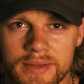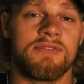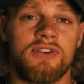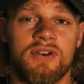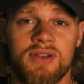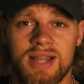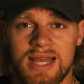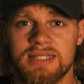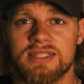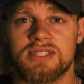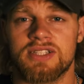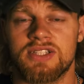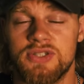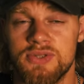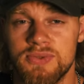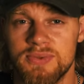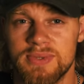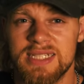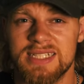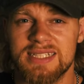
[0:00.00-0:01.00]
For the last
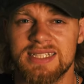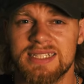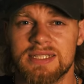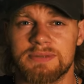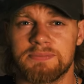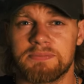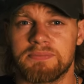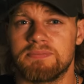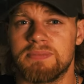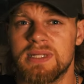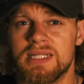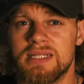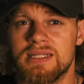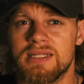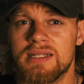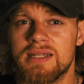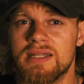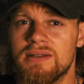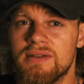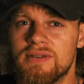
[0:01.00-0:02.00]
2 weeks, it's
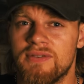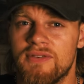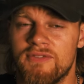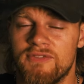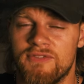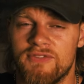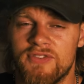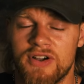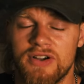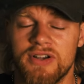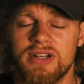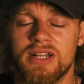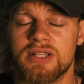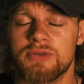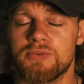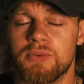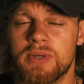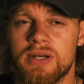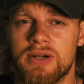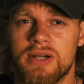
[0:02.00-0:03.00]
been very
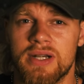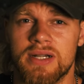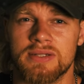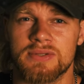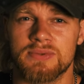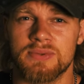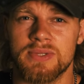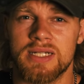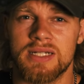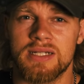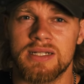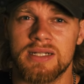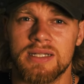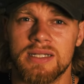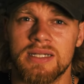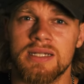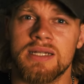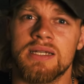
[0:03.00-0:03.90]
nice weather here in Sweden,